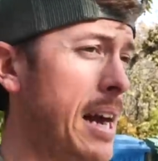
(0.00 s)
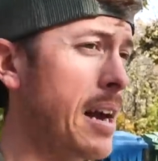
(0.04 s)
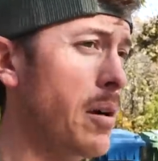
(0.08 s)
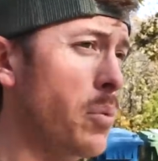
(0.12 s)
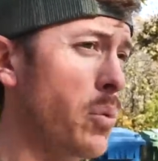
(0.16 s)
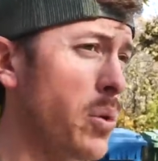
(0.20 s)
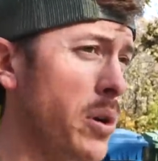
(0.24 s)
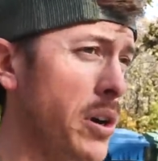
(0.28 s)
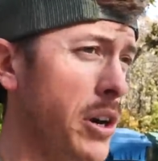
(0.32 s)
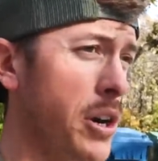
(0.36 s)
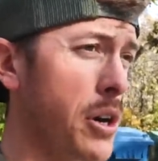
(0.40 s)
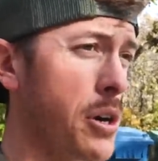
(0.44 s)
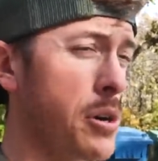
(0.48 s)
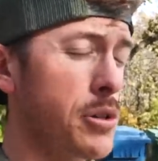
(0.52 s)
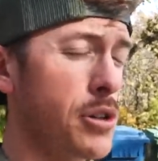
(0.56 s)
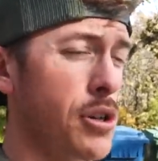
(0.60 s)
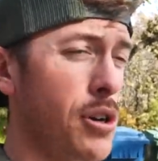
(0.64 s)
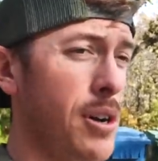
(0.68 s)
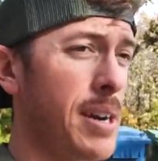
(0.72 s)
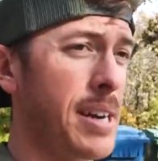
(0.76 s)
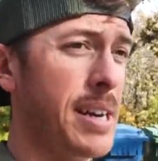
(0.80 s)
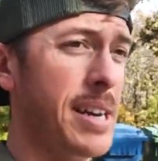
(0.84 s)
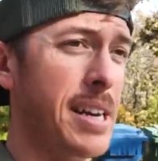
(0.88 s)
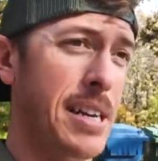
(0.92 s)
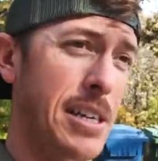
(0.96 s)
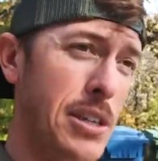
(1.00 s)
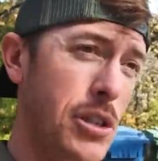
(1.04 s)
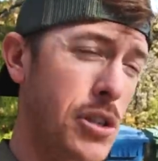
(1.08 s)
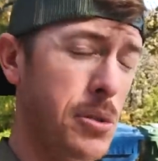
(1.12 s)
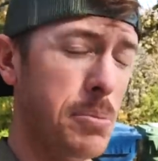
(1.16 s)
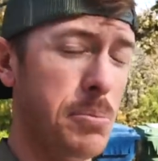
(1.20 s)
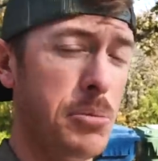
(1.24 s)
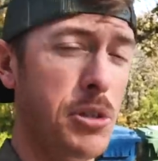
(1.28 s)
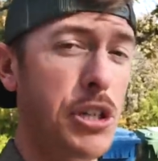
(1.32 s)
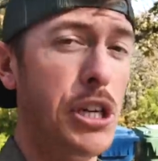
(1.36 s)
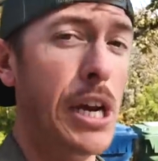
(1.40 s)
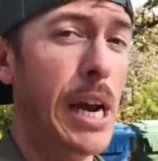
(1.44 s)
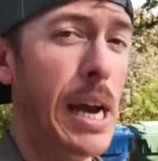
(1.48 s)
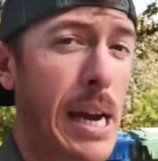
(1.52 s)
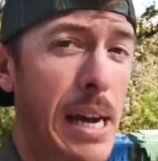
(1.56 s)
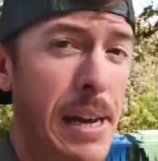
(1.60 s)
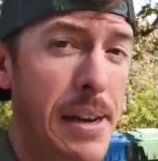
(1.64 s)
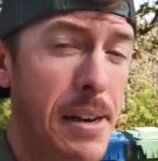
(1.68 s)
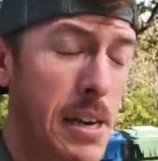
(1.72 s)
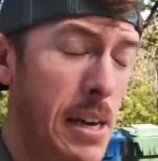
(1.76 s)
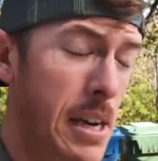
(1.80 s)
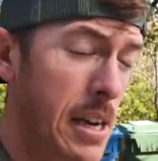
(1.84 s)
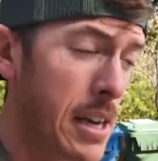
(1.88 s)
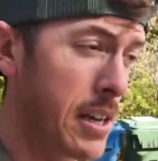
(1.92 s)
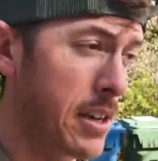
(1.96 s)
I want to go try to catch some
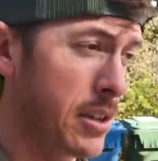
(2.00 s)
shad.